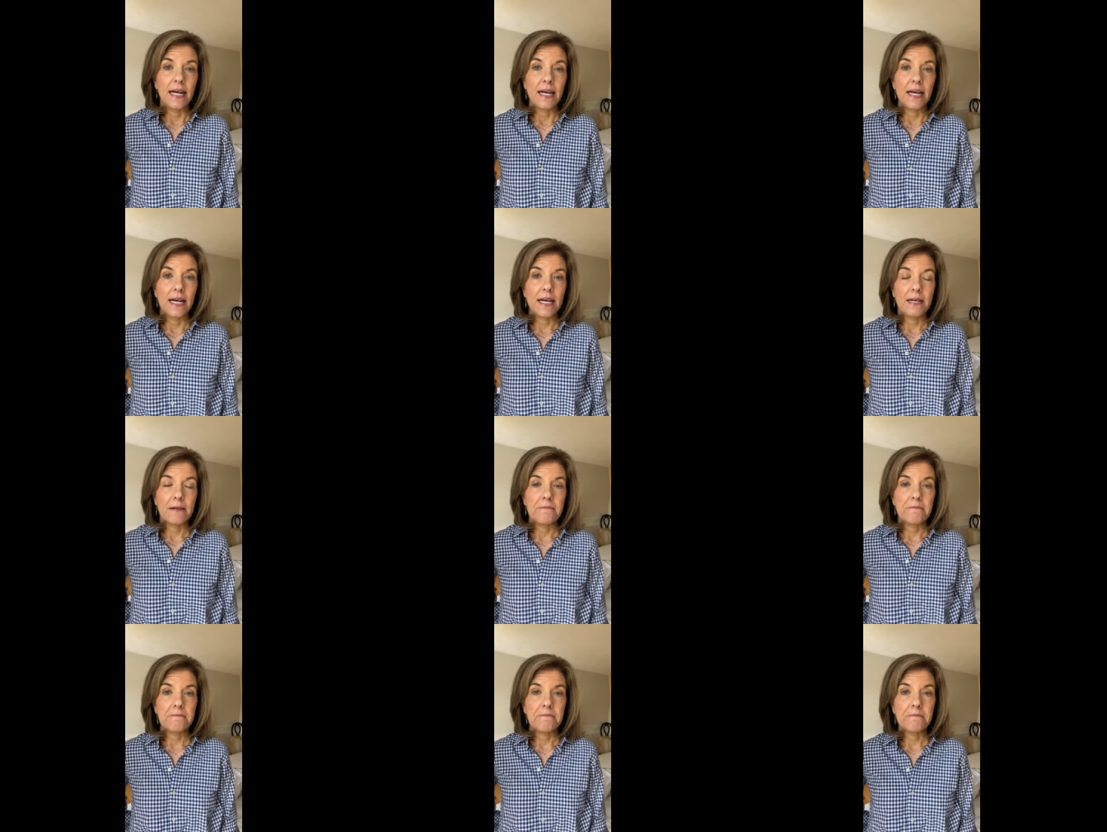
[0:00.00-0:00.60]

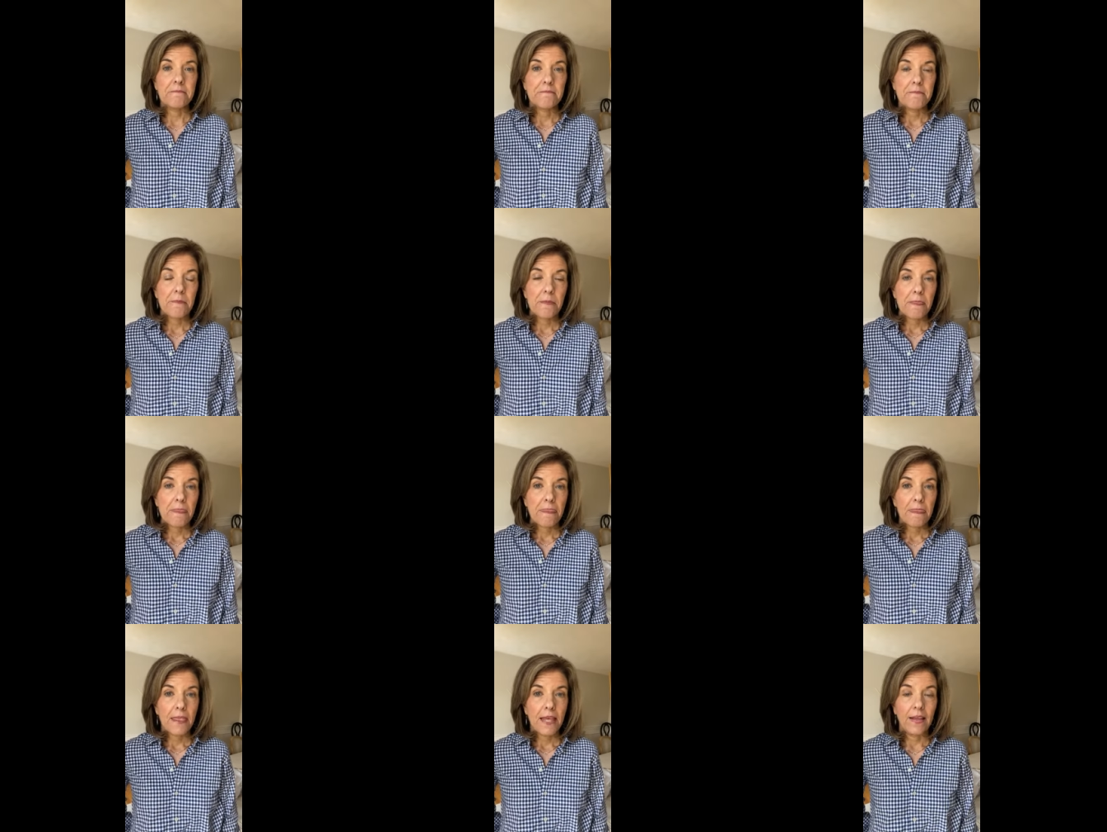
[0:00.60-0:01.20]
Um,
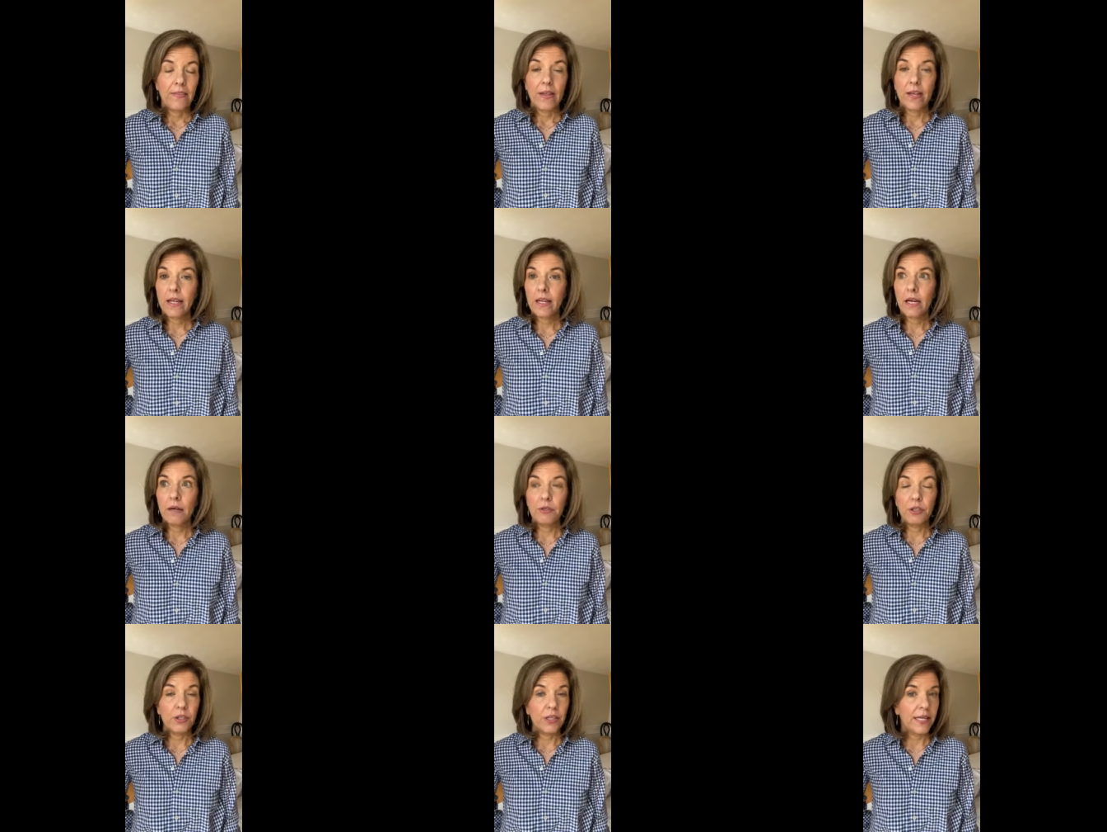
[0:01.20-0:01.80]
and they
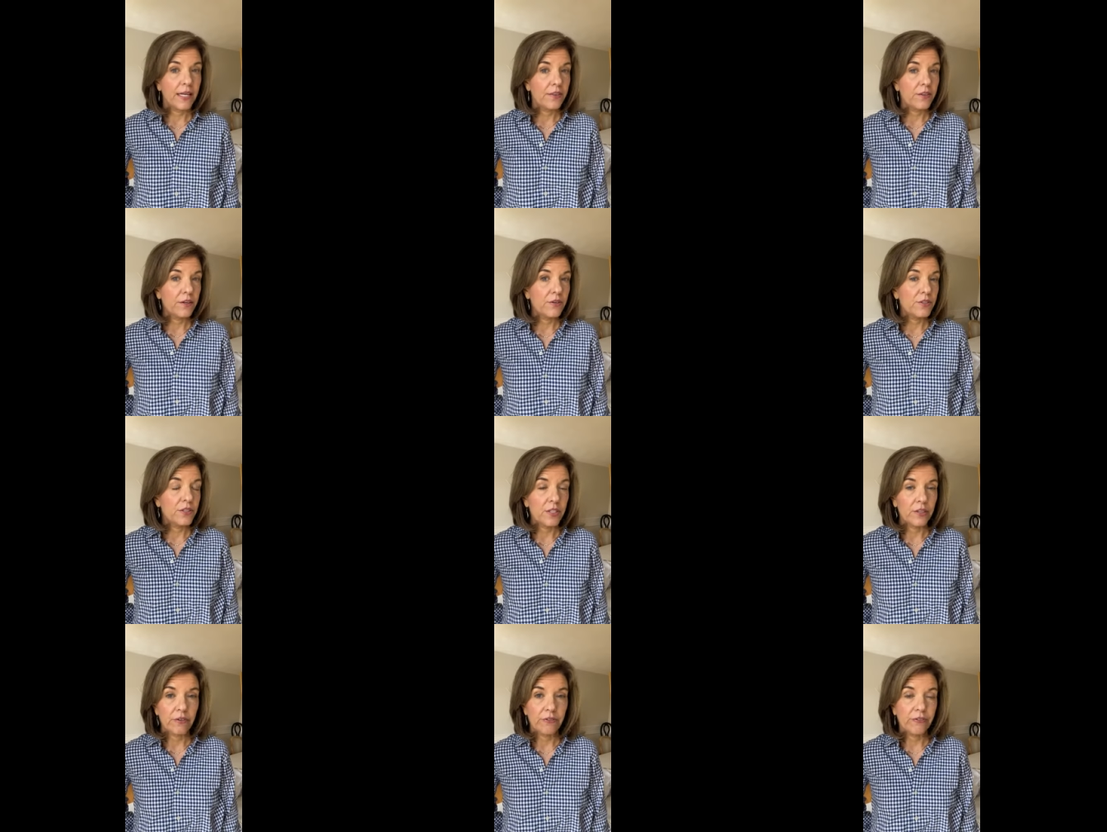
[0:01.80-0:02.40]
come, you can get
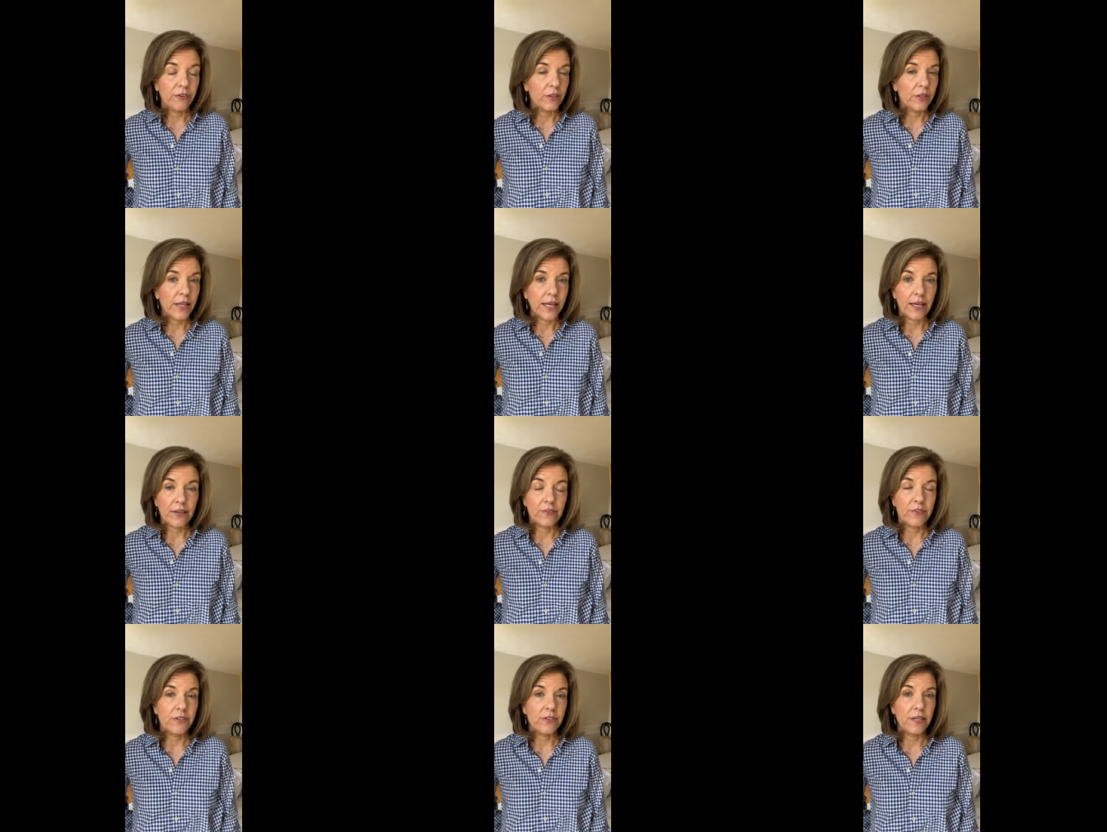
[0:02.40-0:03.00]
those in the full
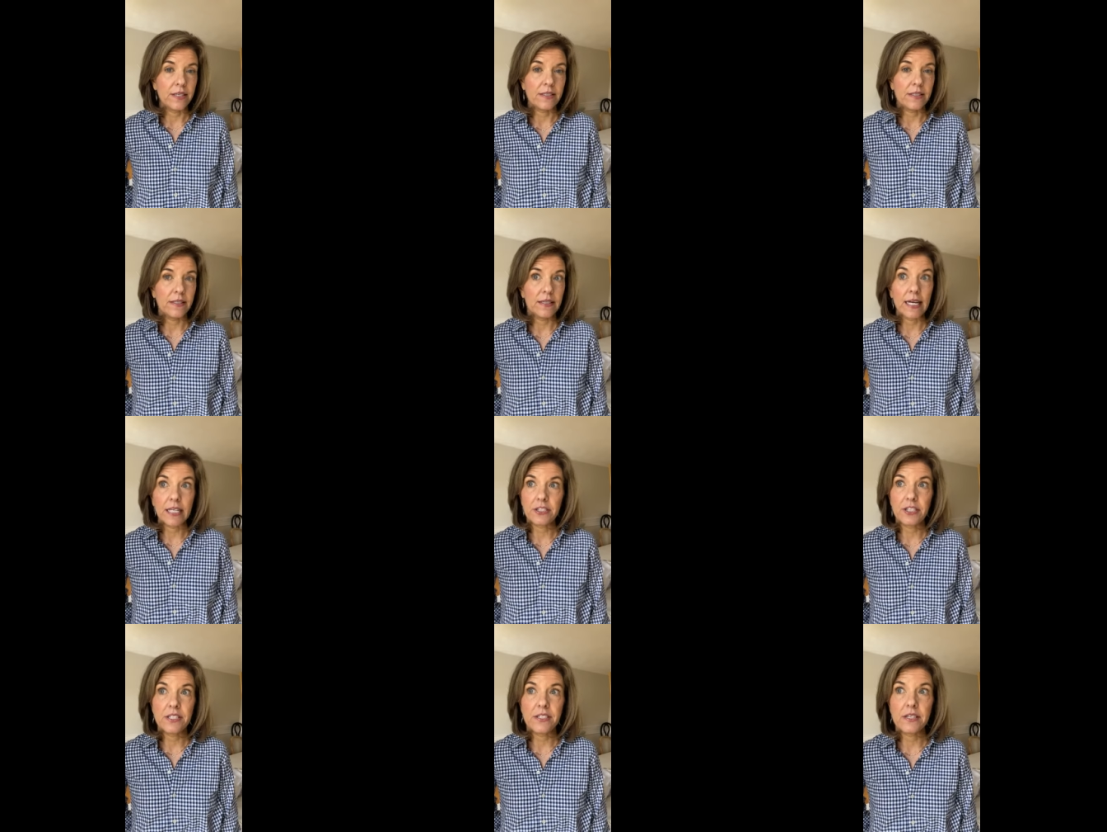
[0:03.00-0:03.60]
length too. I
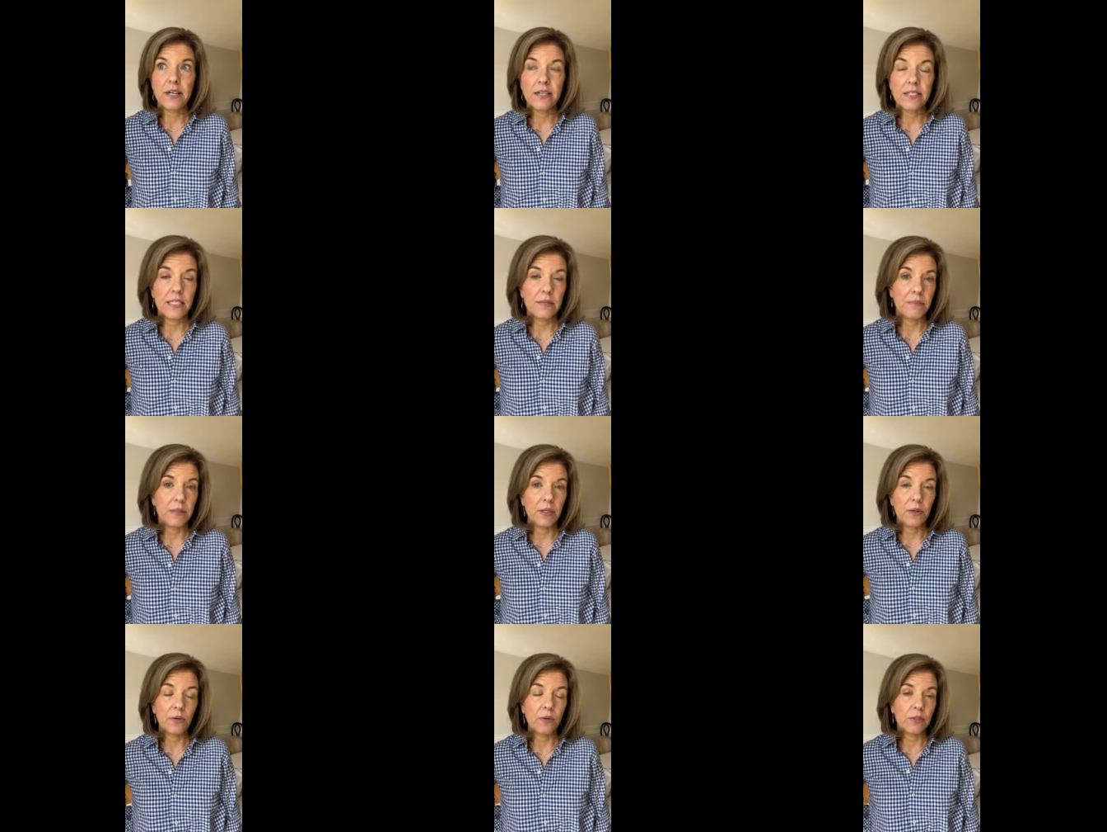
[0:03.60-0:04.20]
actually saw
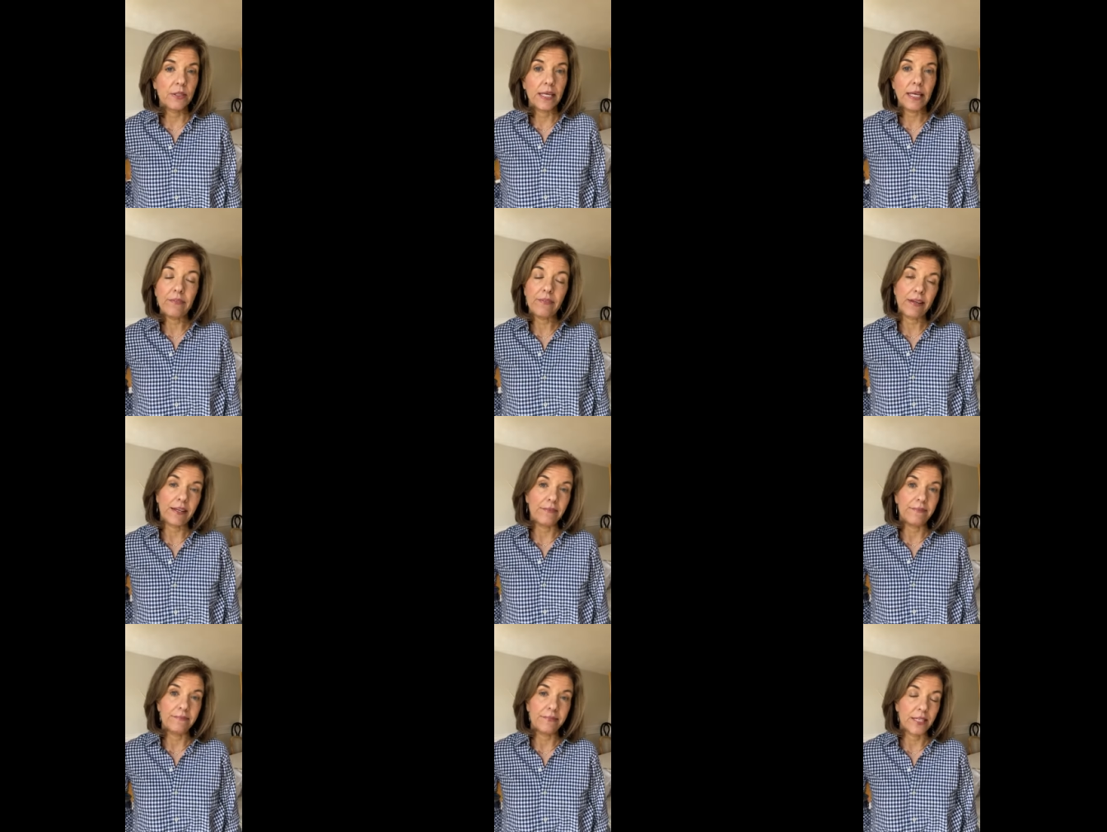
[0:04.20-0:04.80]
some in Old
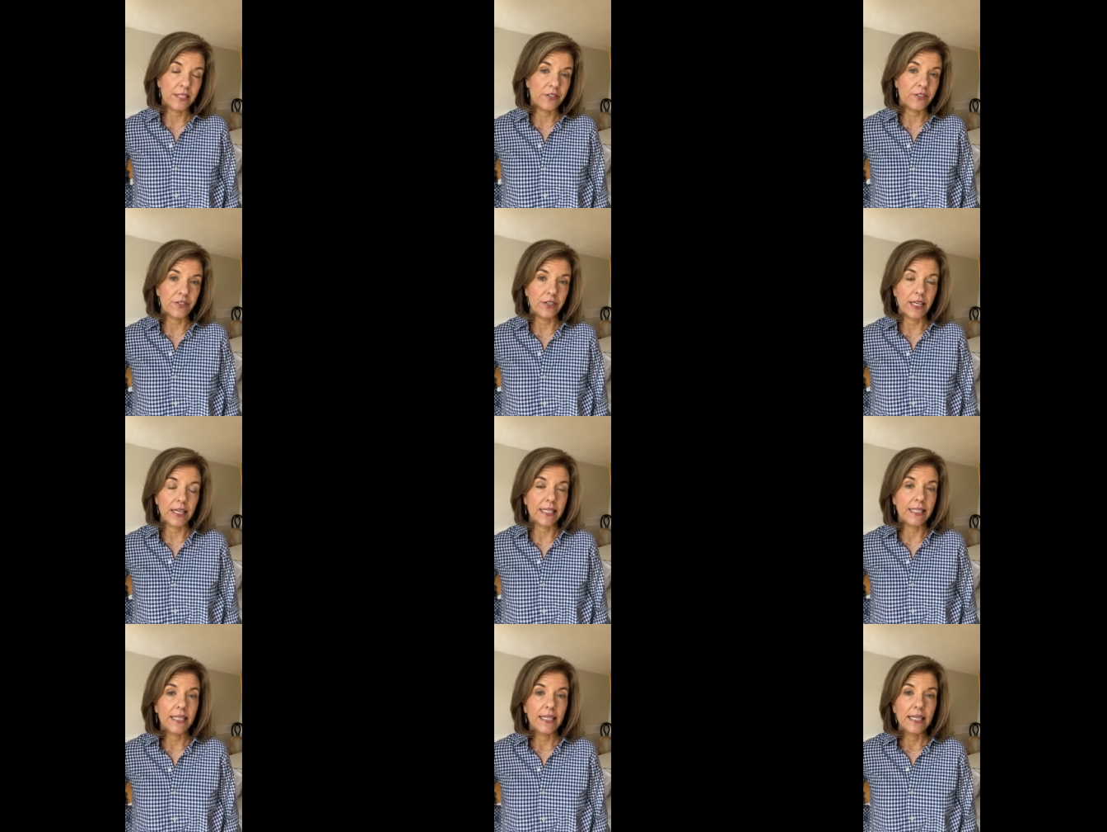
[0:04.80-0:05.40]
Navy
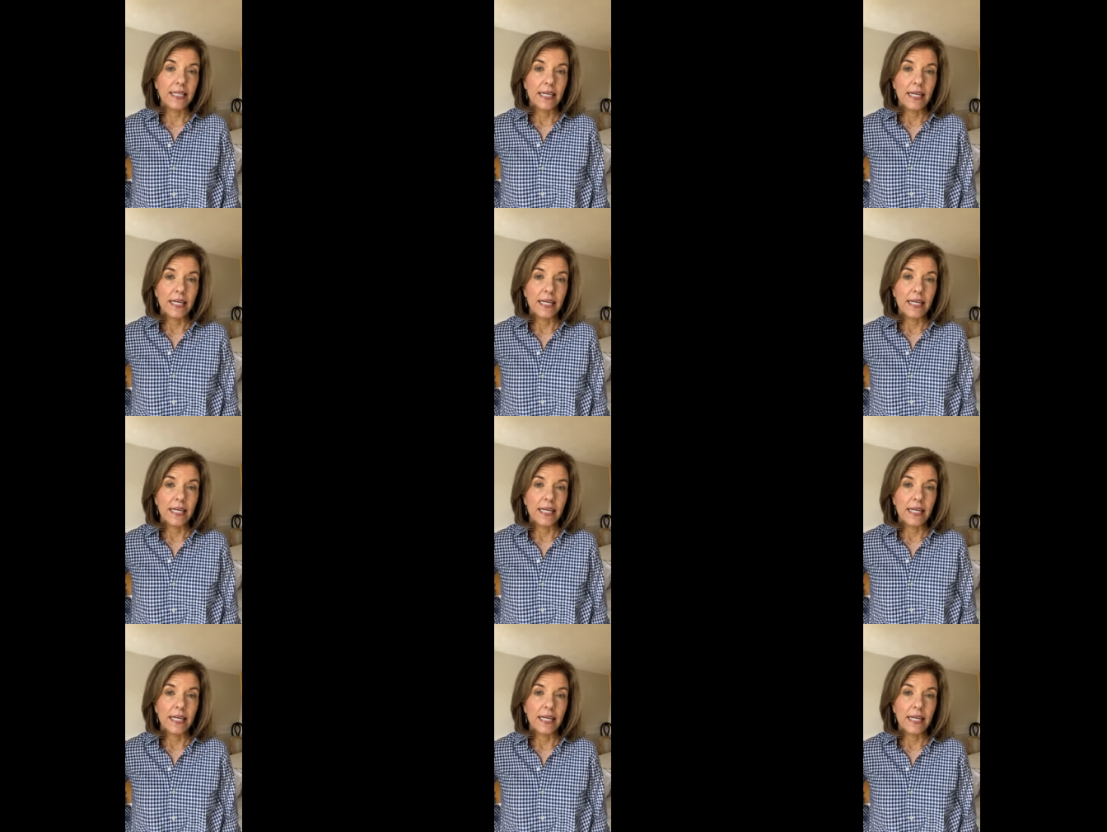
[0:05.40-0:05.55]
yesterday.